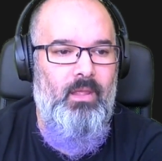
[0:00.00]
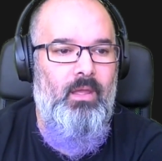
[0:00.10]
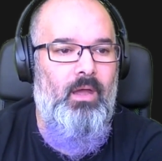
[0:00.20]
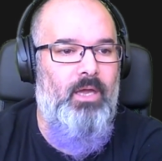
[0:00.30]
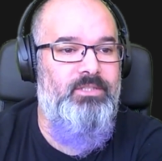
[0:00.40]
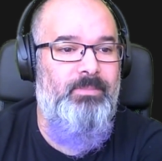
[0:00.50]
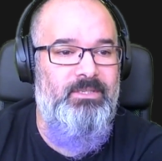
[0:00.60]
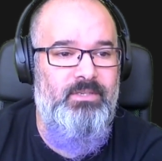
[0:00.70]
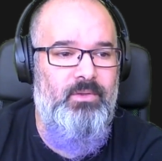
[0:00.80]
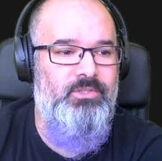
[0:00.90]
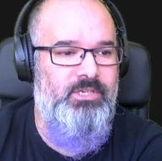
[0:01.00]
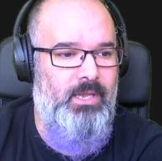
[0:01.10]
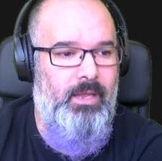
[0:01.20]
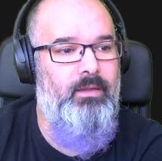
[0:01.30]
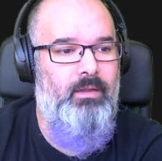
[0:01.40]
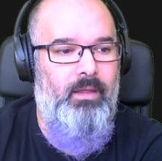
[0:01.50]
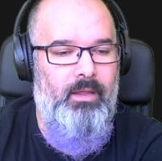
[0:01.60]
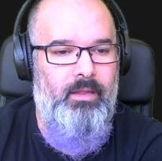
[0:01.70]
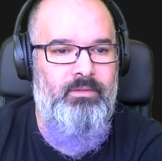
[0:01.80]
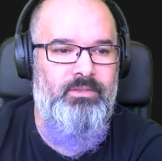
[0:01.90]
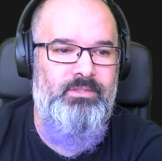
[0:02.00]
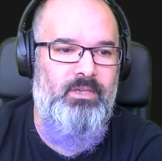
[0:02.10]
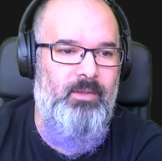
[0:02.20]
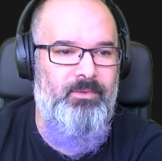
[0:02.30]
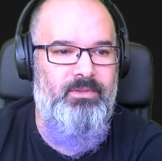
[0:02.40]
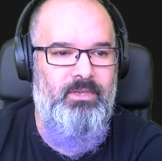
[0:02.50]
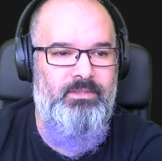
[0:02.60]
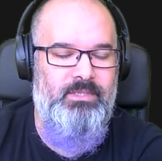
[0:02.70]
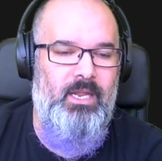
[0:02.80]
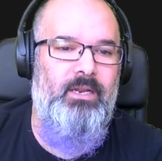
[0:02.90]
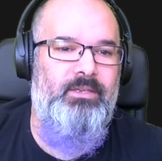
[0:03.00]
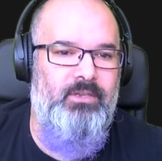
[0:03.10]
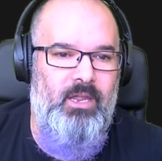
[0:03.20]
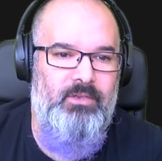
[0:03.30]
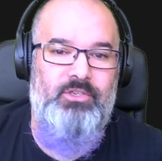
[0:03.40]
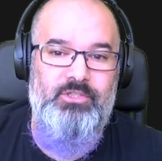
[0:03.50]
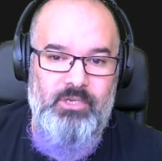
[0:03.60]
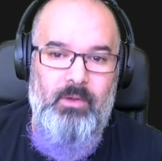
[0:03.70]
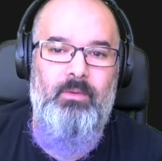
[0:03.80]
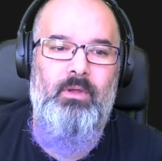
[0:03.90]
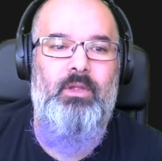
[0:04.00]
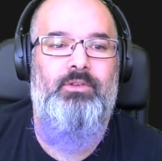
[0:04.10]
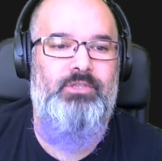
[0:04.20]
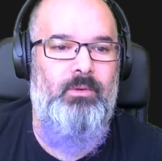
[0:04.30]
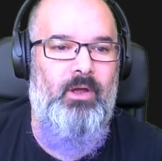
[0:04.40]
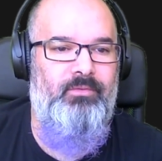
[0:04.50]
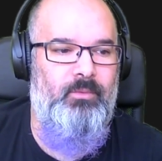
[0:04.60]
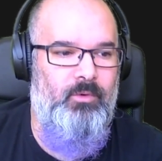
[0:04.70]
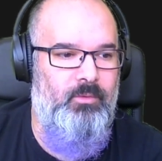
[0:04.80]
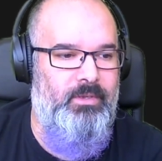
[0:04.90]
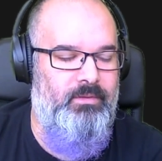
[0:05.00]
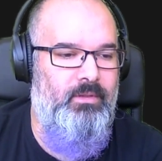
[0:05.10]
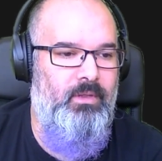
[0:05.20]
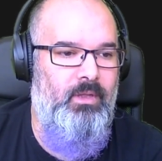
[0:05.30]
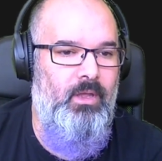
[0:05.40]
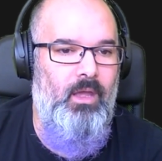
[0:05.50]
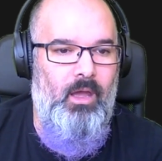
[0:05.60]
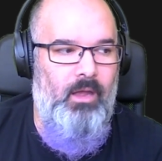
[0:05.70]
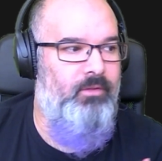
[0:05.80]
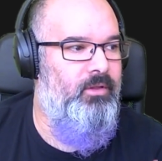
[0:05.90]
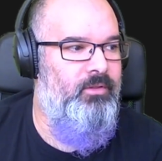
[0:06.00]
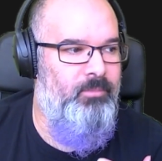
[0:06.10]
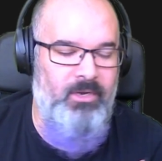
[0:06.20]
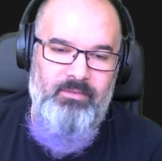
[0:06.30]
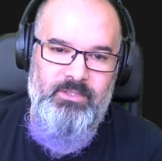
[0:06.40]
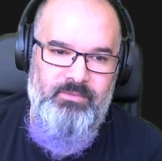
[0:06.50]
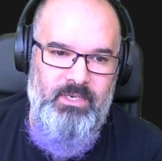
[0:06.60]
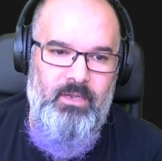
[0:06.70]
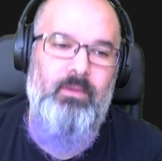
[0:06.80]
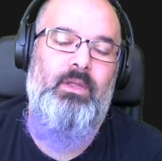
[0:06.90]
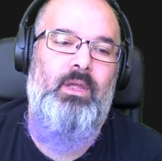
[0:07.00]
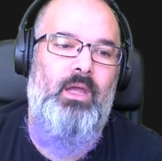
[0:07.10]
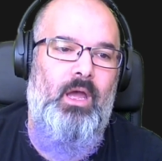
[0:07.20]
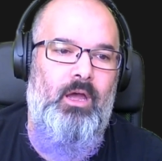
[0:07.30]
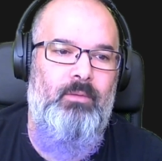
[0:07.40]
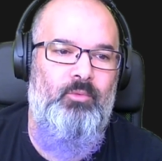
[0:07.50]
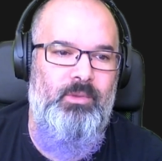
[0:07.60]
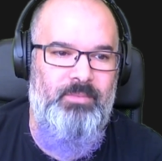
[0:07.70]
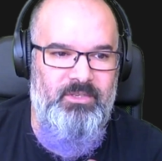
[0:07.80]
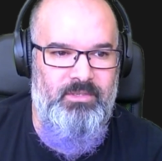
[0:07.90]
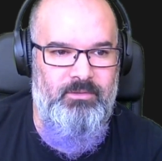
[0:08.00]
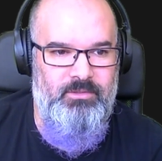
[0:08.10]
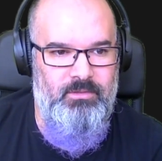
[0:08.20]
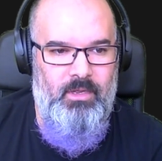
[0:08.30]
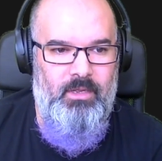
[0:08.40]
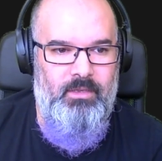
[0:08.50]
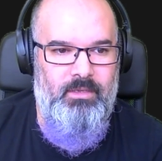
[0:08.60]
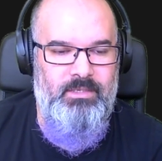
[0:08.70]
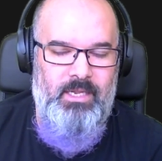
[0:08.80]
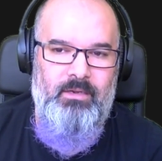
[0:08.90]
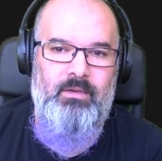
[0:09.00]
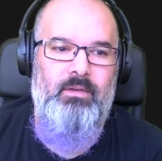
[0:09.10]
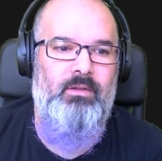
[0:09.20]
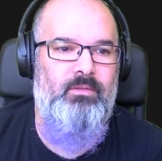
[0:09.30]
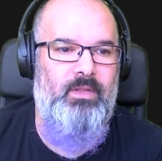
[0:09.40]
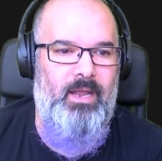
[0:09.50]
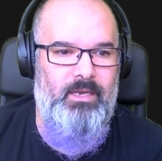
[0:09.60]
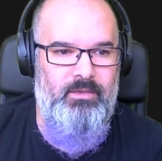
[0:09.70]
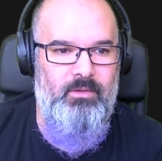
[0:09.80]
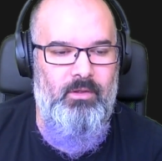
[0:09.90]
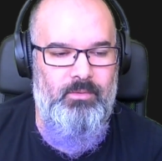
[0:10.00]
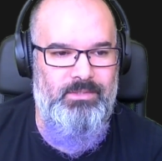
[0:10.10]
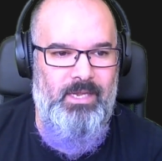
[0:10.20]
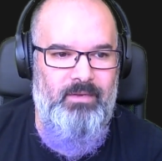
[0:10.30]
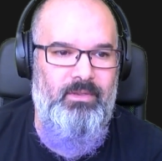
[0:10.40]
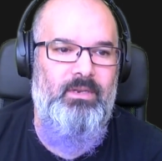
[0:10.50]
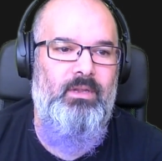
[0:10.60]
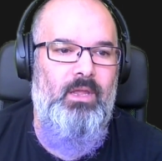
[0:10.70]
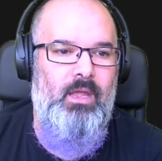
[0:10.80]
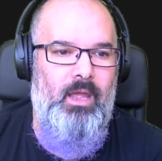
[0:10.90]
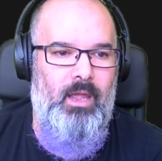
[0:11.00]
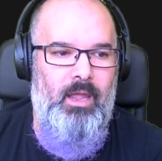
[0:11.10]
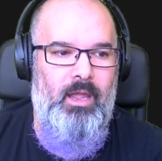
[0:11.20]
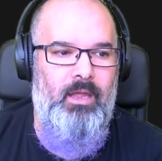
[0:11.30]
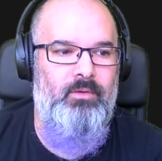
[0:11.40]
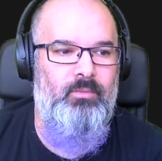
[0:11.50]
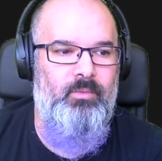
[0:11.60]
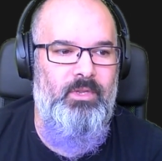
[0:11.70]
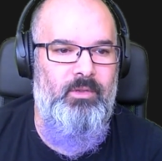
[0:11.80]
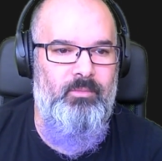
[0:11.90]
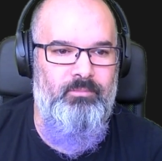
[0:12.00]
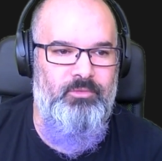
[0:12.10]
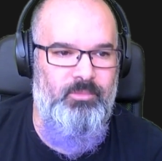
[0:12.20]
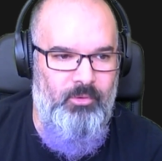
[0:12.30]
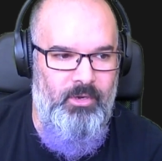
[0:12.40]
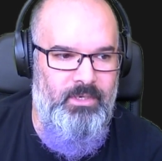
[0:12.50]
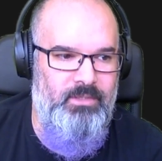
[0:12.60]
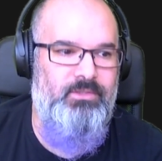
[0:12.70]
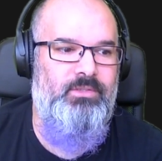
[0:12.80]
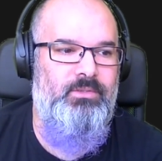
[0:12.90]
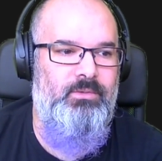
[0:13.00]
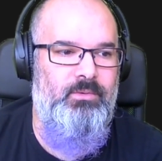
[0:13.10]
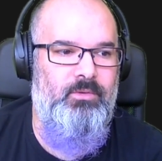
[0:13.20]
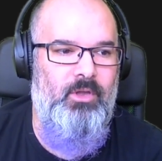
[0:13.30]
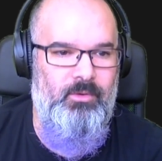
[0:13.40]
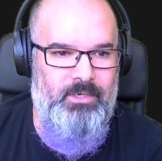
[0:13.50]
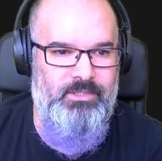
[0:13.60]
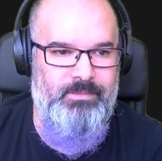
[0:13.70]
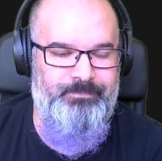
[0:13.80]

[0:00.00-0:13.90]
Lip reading: It's about to go GA, and there's a couple of things that I'd like to kind of just show off and work with. In the previous video, we built a container that had Hugo inside of it, and we deployed it to Code Engine.